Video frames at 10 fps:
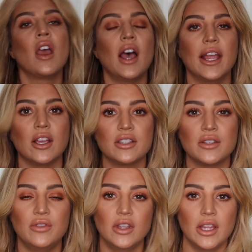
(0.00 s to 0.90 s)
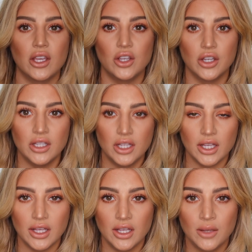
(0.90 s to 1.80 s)
I also feel like a good
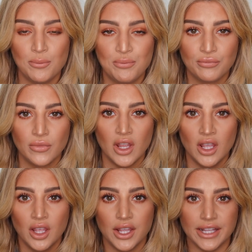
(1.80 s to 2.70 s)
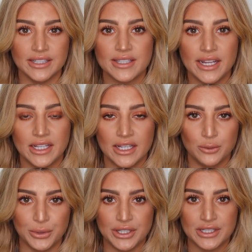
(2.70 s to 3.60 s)
key is
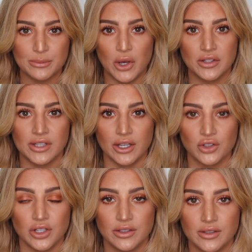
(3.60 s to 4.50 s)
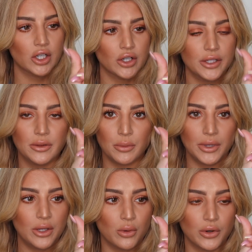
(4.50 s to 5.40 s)
taking really small sections, good
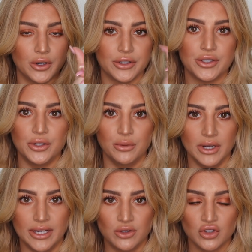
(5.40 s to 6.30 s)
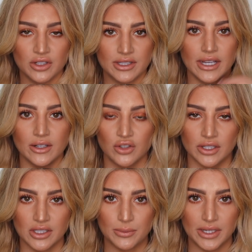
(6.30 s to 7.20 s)
3/4 to 1-inch
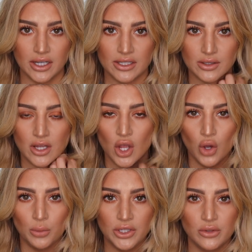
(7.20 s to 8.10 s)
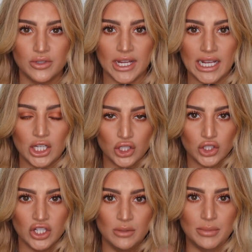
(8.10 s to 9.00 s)
sections, because when you take
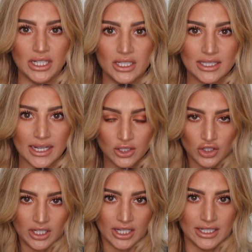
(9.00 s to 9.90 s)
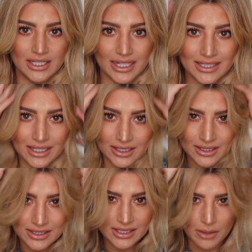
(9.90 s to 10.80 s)
too big a section, it doesn't
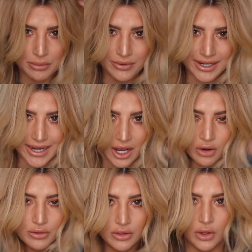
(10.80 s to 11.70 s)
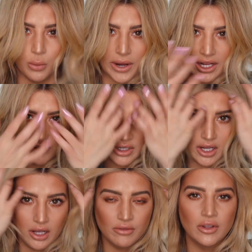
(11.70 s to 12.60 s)
separate out the wave
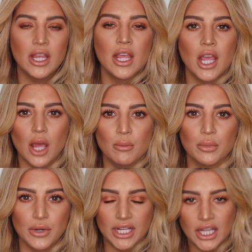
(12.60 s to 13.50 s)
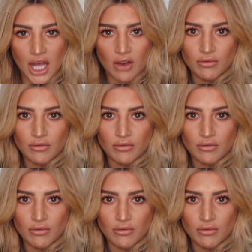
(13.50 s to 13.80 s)
enough and bring in that